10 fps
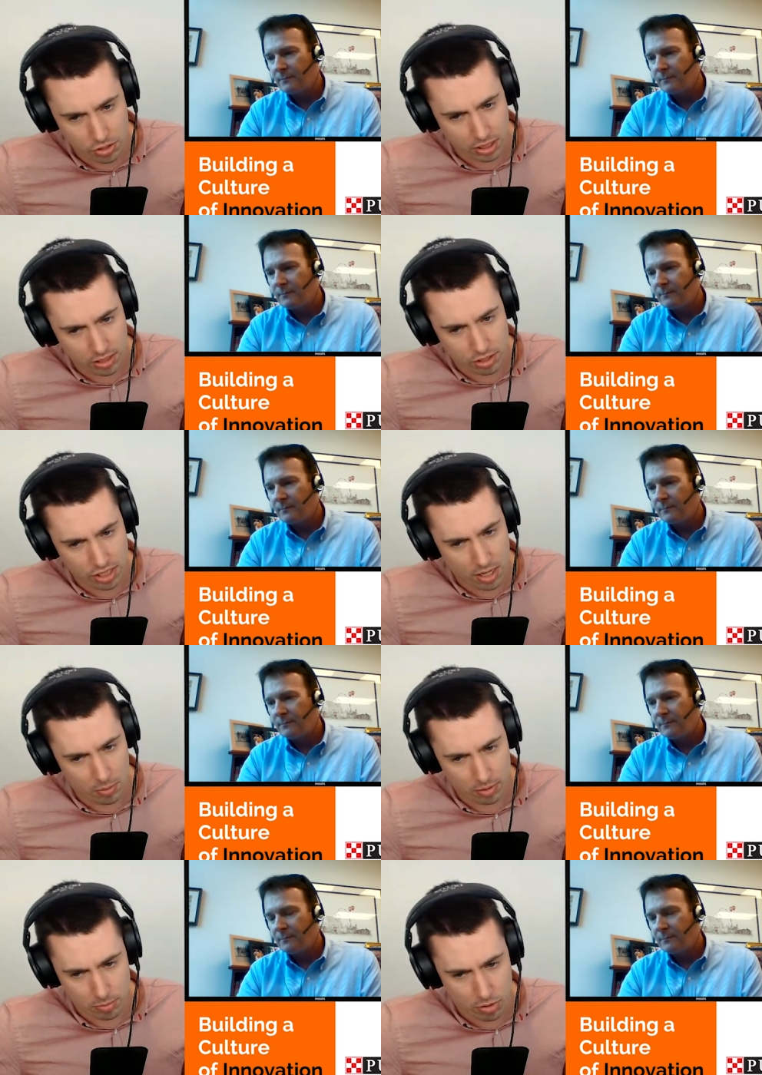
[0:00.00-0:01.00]
Speaker 1: Could you get, share
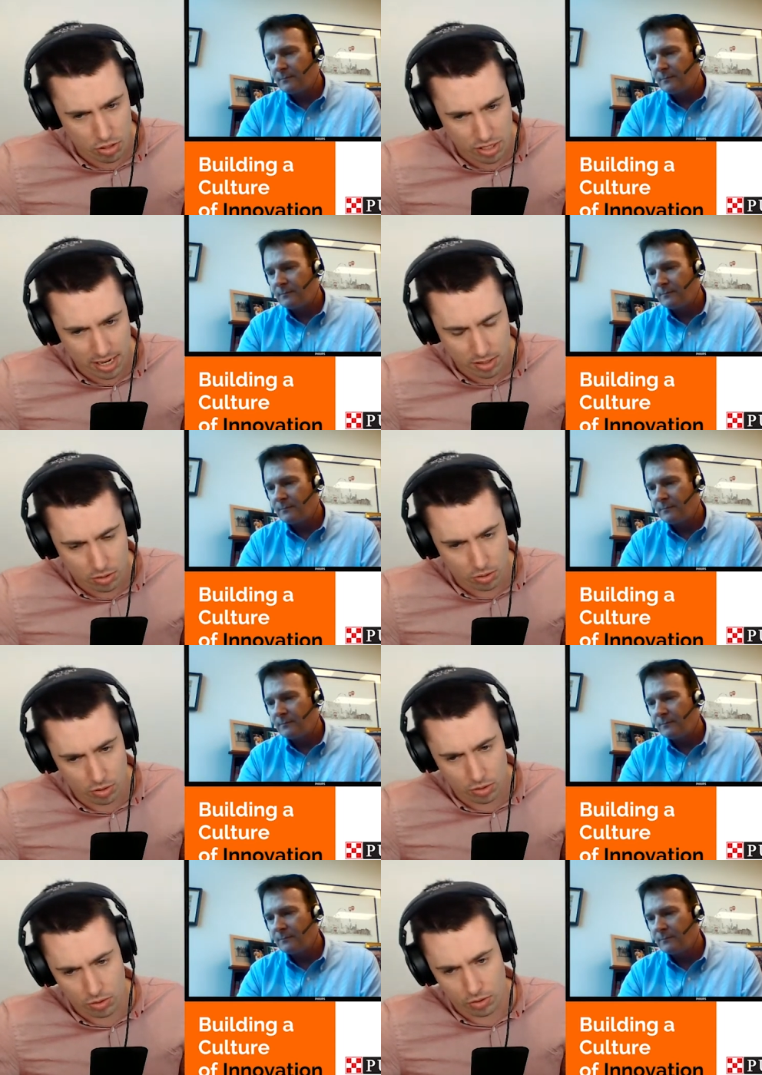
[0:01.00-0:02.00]
one project or,
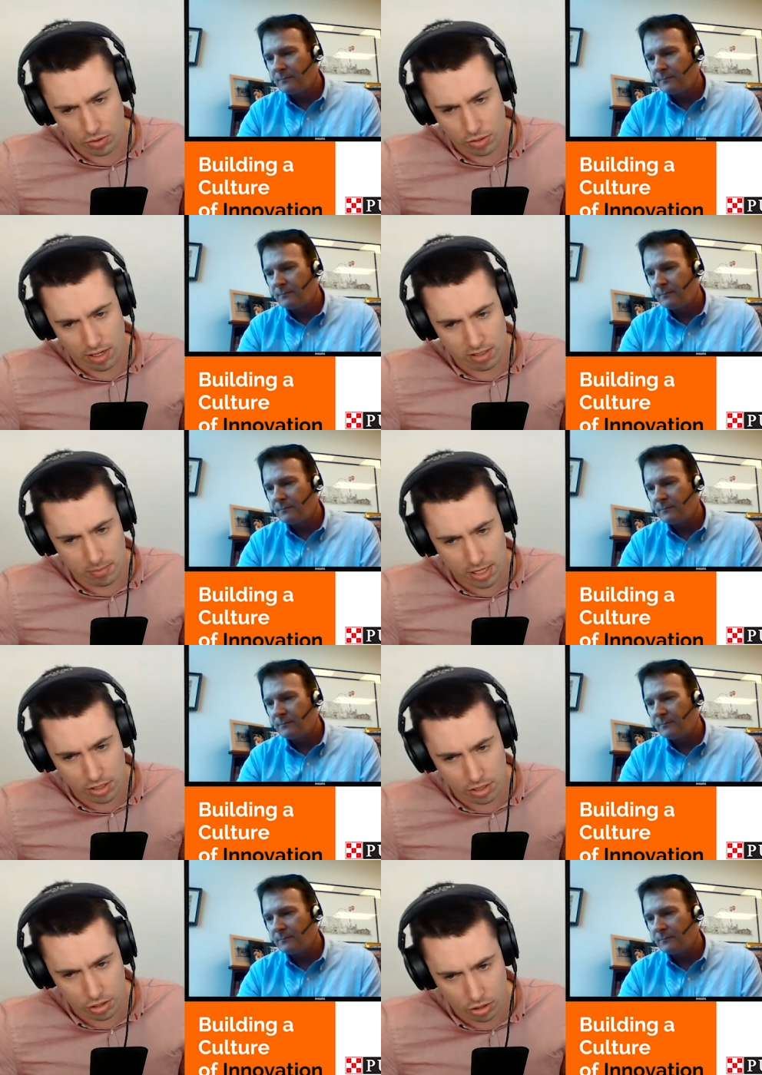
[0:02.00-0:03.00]
or, or
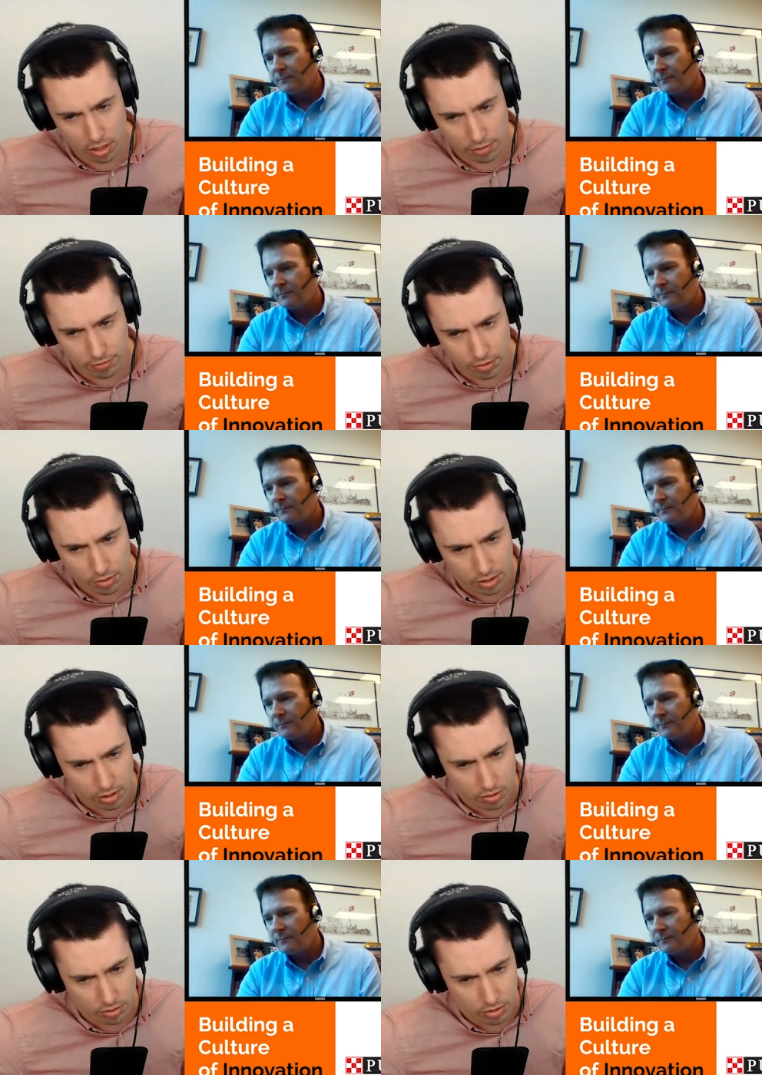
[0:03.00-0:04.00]
transformation that you're going through
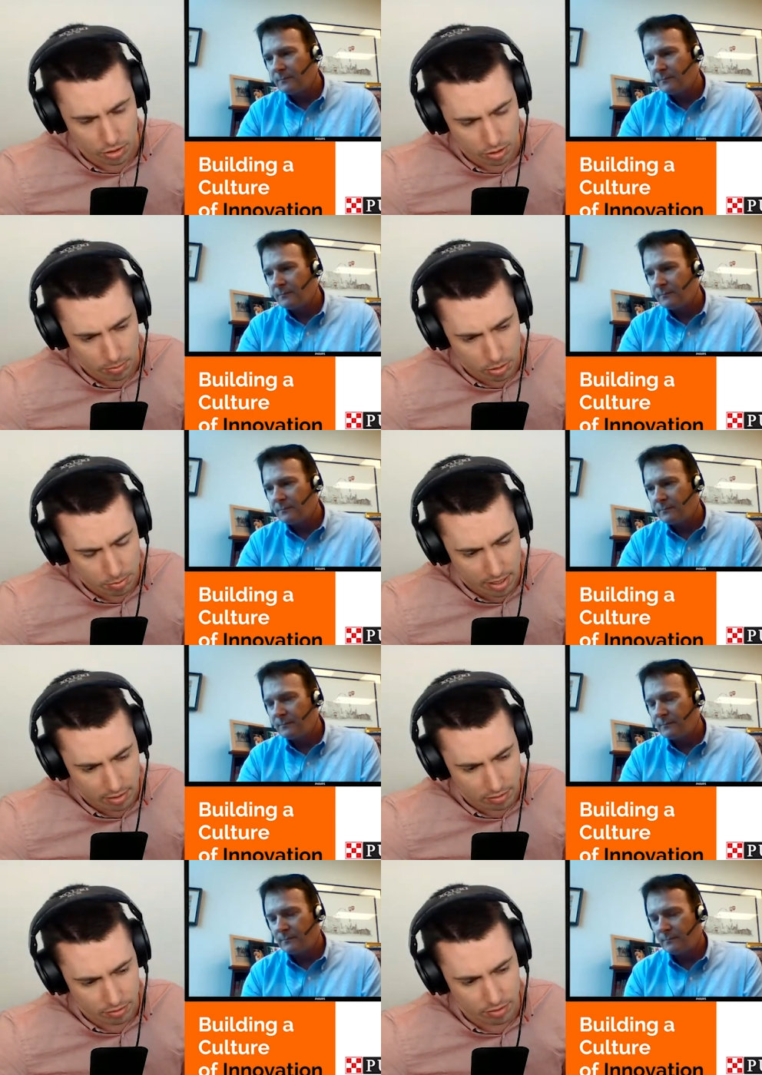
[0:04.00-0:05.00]
that you're that you're most
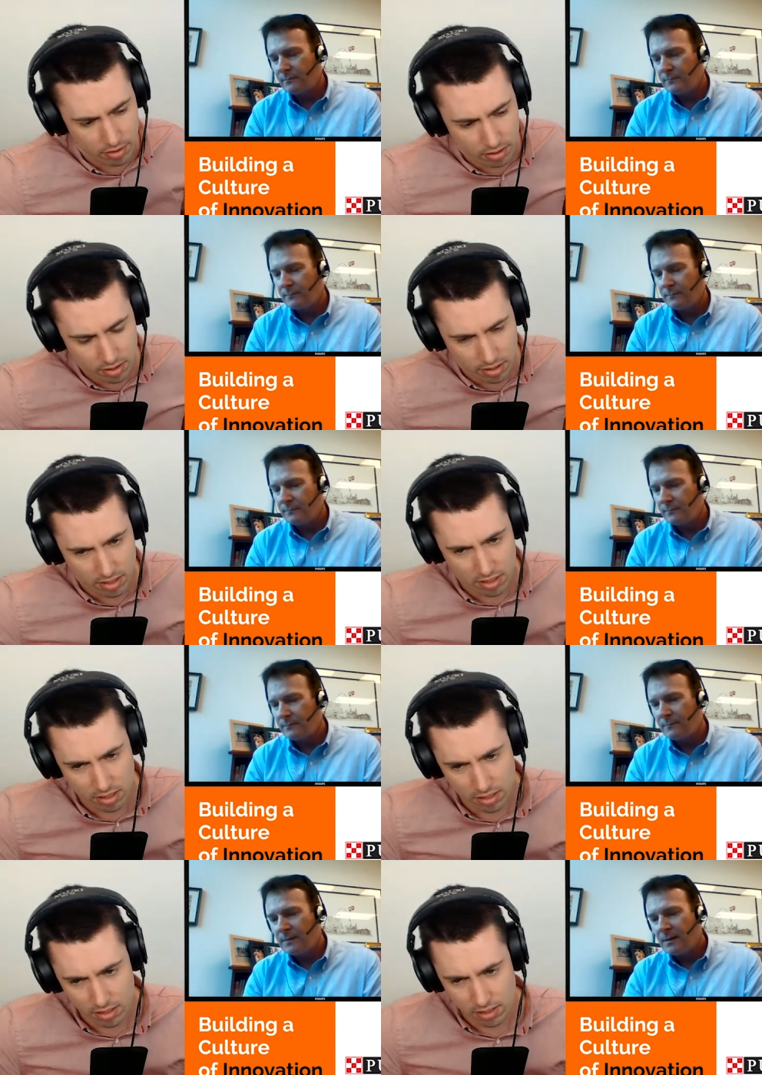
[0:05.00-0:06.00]
proud of?
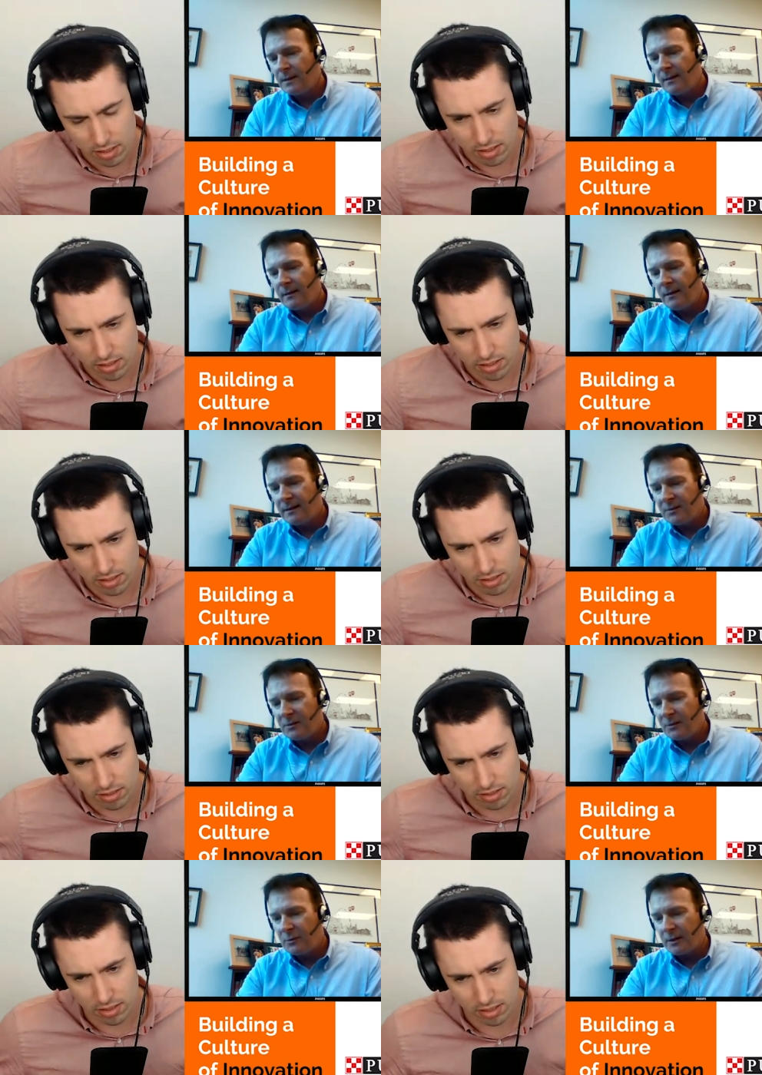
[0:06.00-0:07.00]
Speaker 2: Yeah, it's a good
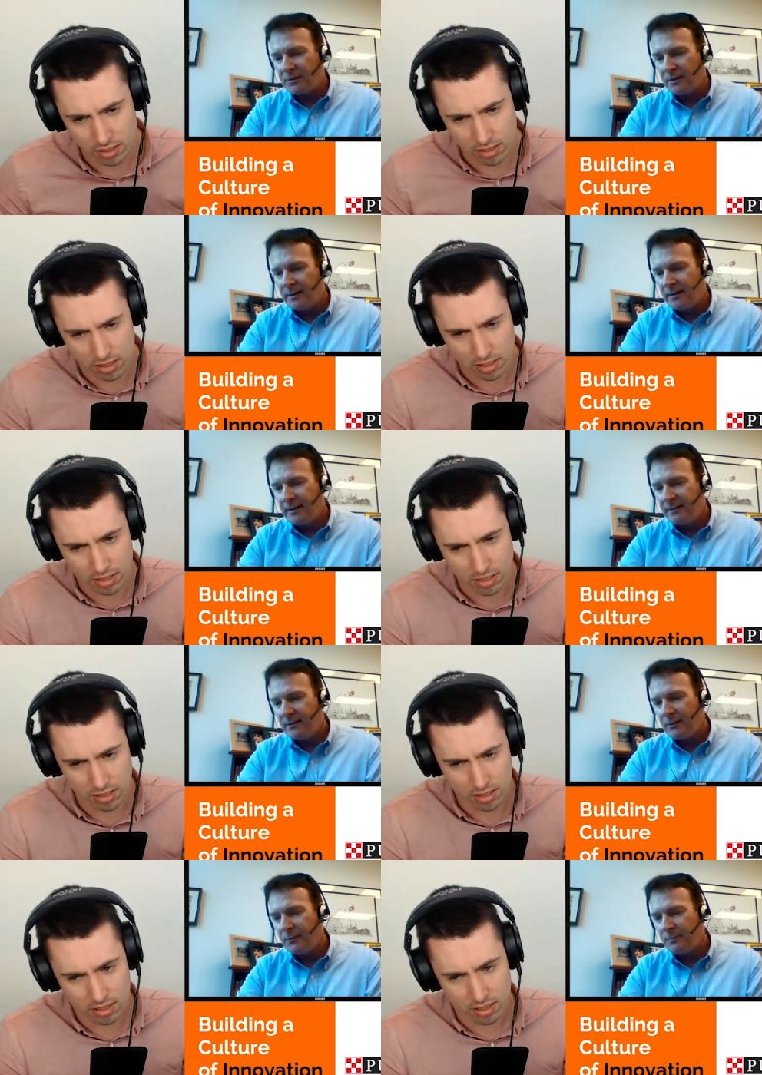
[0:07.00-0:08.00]
question, and and you know.
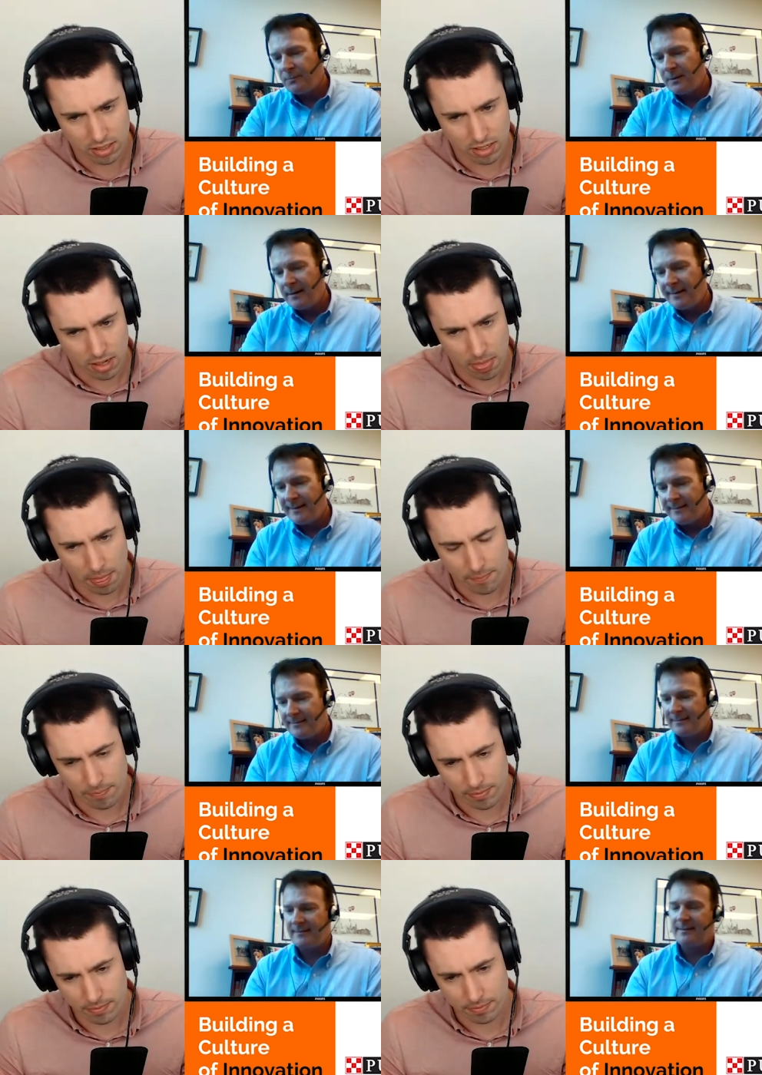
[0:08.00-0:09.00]
Uh,
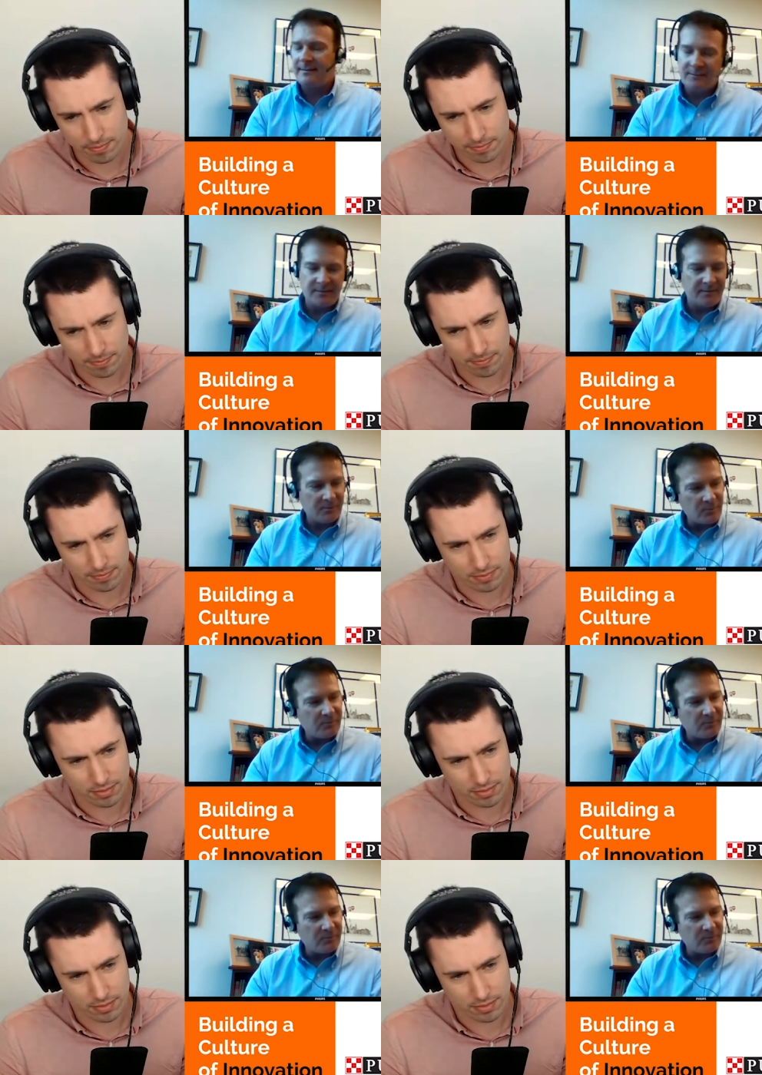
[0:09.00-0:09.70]
it's, it's sort of most